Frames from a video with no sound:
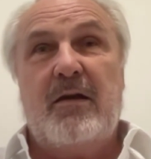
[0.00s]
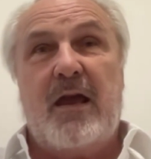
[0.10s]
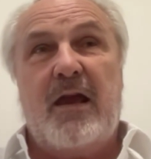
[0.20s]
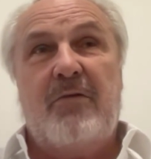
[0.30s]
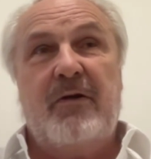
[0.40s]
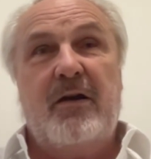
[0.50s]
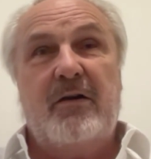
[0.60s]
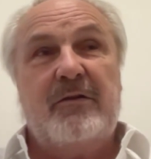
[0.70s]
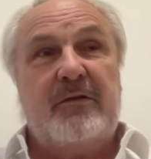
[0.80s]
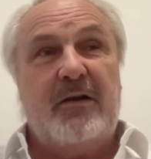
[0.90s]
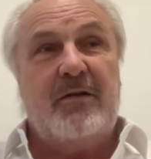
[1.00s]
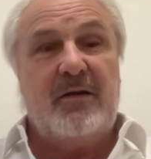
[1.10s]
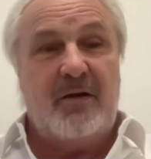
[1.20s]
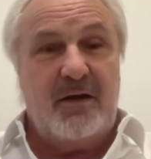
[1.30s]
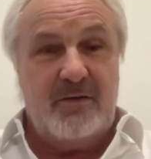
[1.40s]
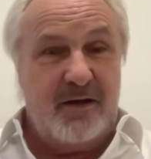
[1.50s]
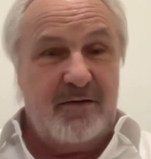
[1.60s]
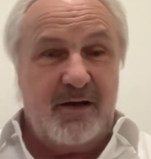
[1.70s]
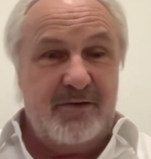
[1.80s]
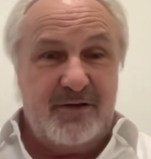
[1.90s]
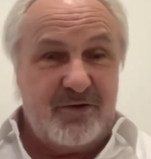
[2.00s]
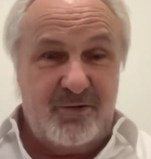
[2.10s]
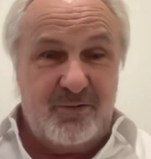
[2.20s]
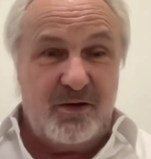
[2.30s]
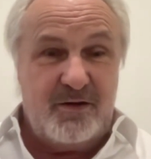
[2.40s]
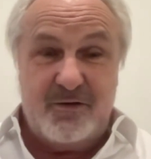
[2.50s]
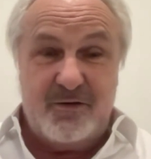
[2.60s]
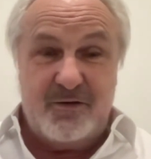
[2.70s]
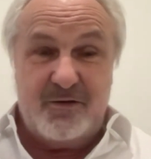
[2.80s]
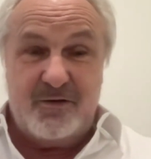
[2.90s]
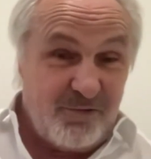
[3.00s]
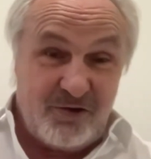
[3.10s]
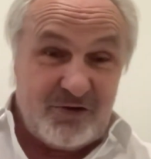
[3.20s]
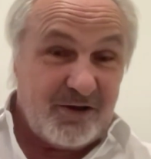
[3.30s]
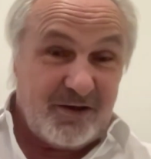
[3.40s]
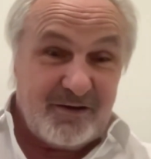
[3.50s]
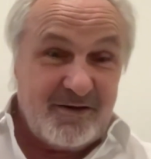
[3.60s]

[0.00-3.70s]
areas in this country that nobody's interested in.